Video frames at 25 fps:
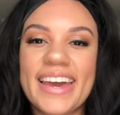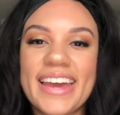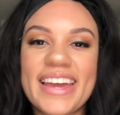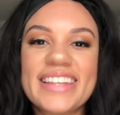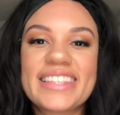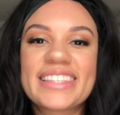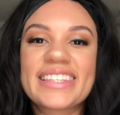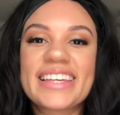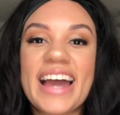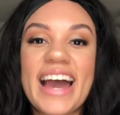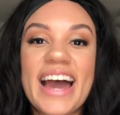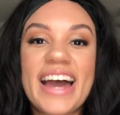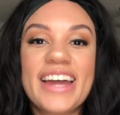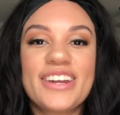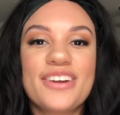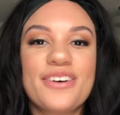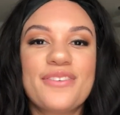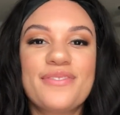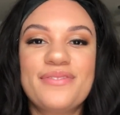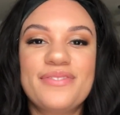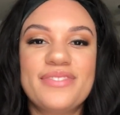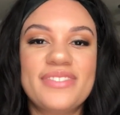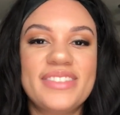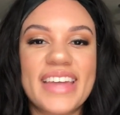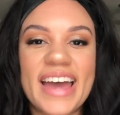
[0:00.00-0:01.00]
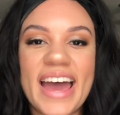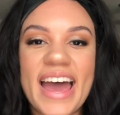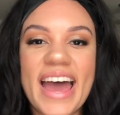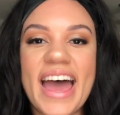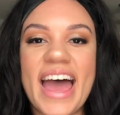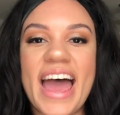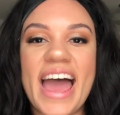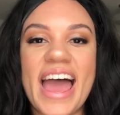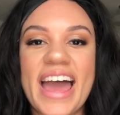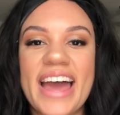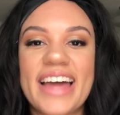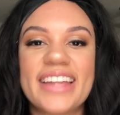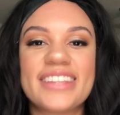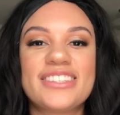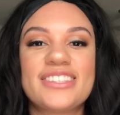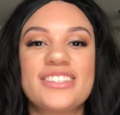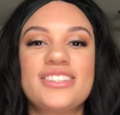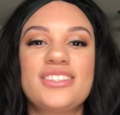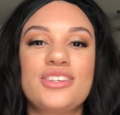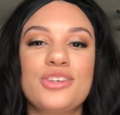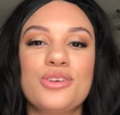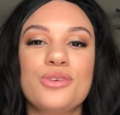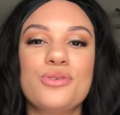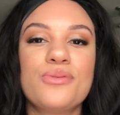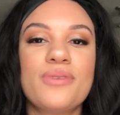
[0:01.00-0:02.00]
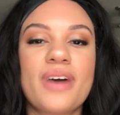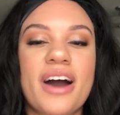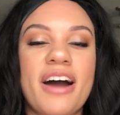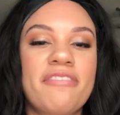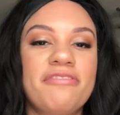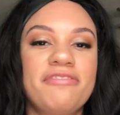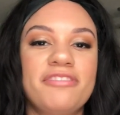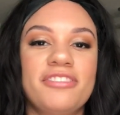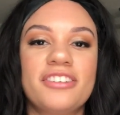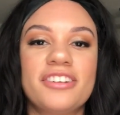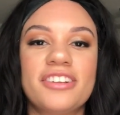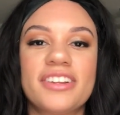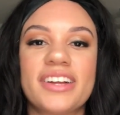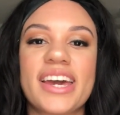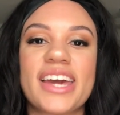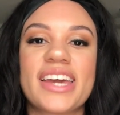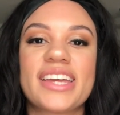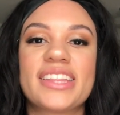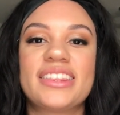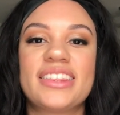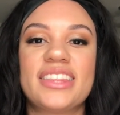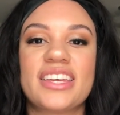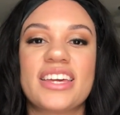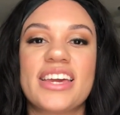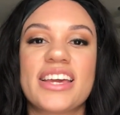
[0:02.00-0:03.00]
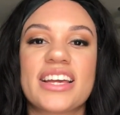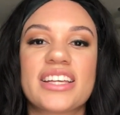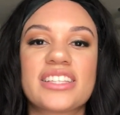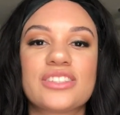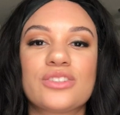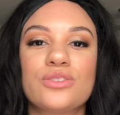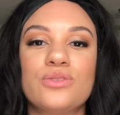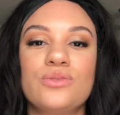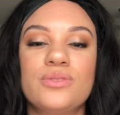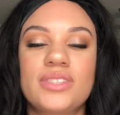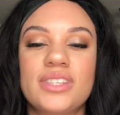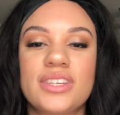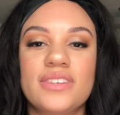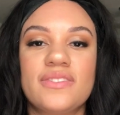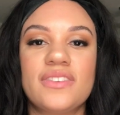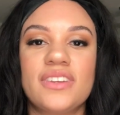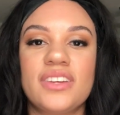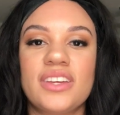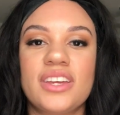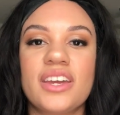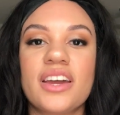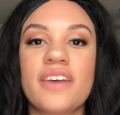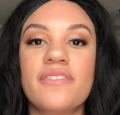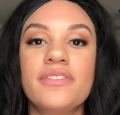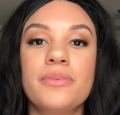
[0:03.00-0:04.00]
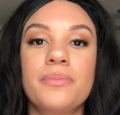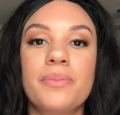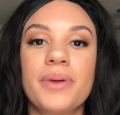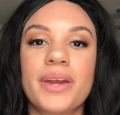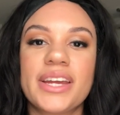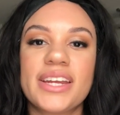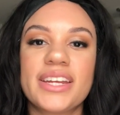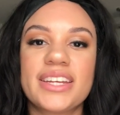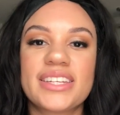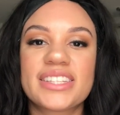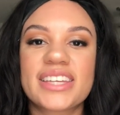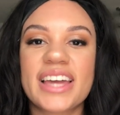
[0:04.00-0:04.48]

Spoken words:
It's kind of, that adds to, I feel like, the exclusivity of the brand.